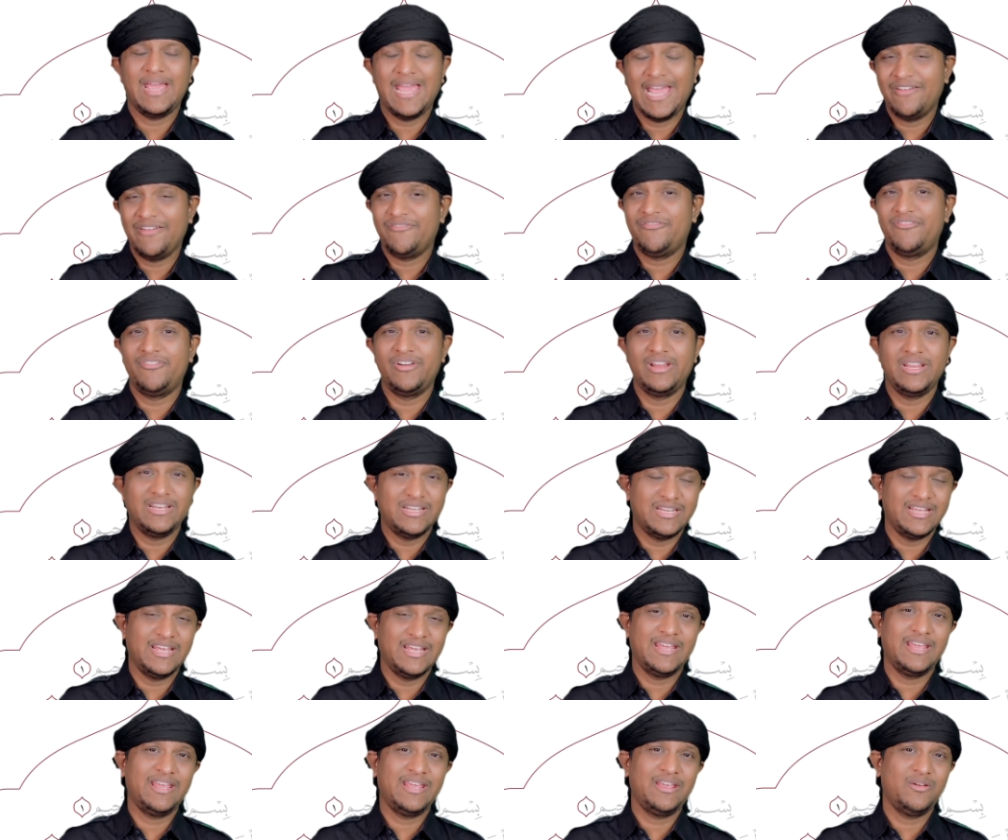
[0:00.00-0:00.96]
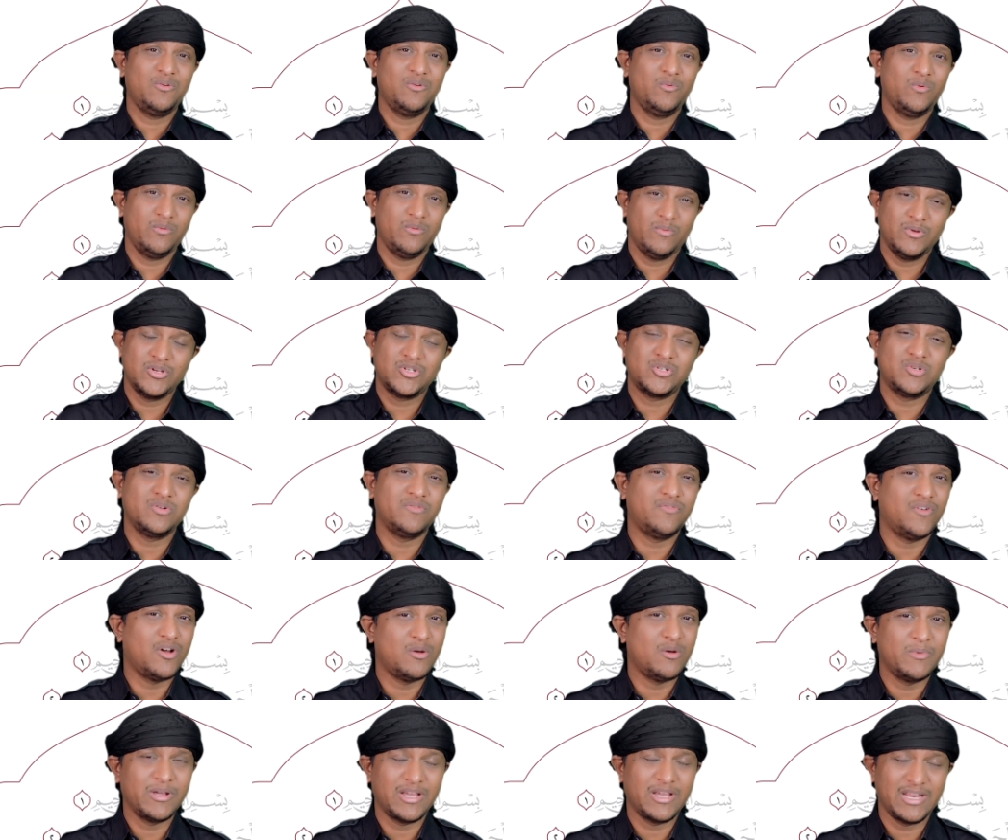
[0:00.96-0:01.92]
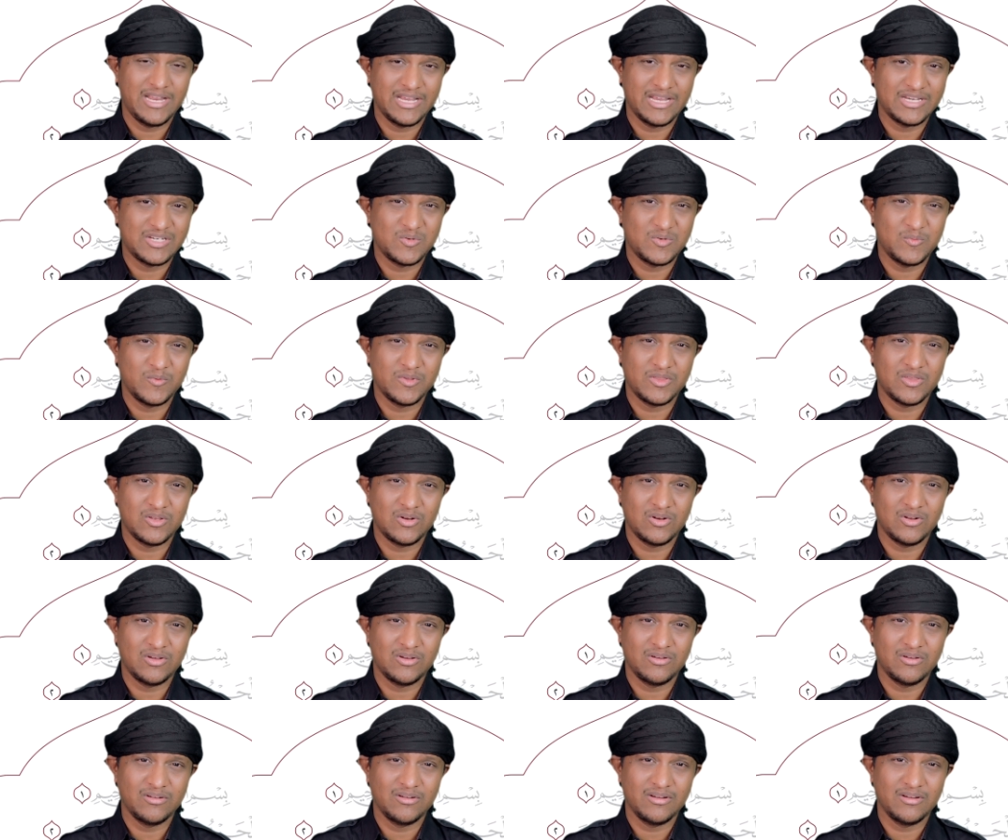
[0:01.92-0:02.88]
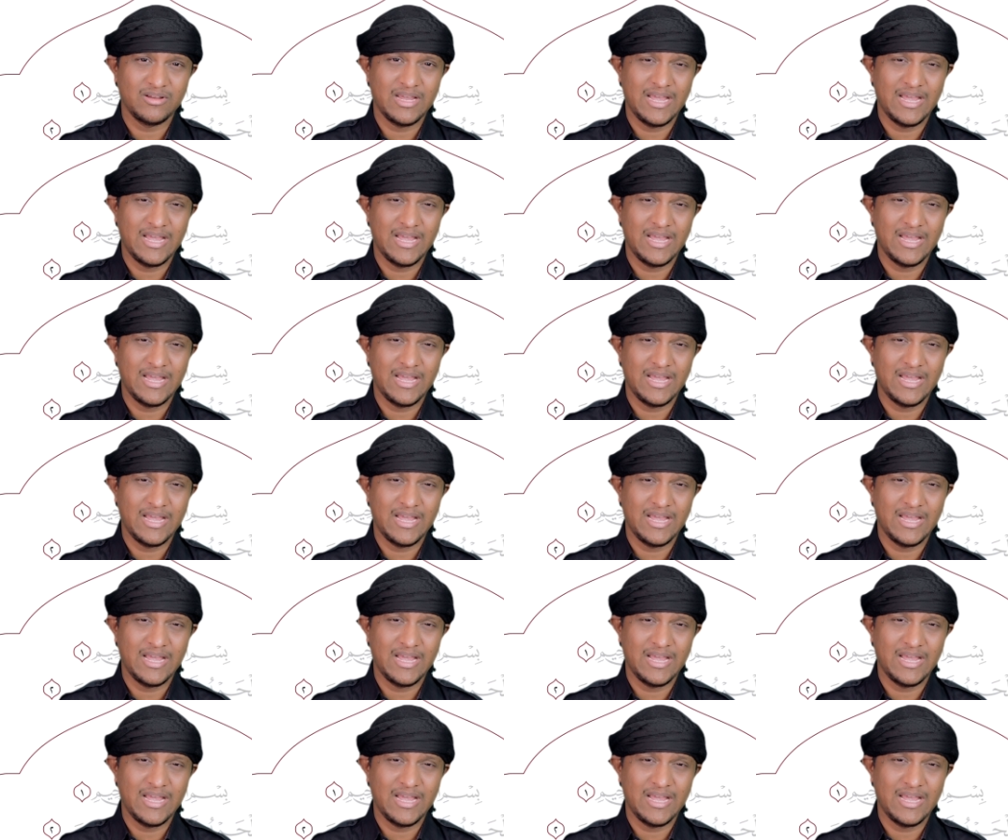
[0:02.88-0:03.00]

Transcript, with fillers: Every day, we wish to form a connection with Allah.